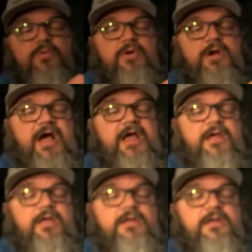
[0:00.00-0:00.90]
when
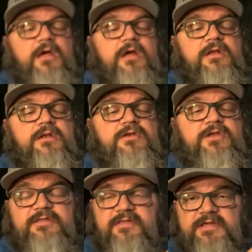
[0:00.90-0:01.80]
I
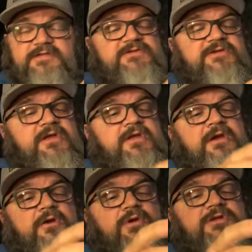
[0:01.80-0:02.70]
did this
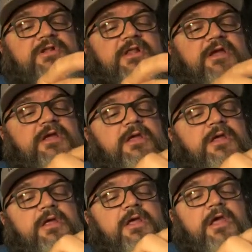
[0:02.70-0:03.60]
originally,
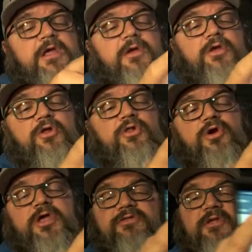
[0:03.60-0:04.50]
you
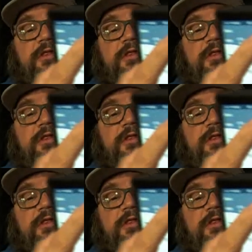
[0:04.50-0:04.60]
look at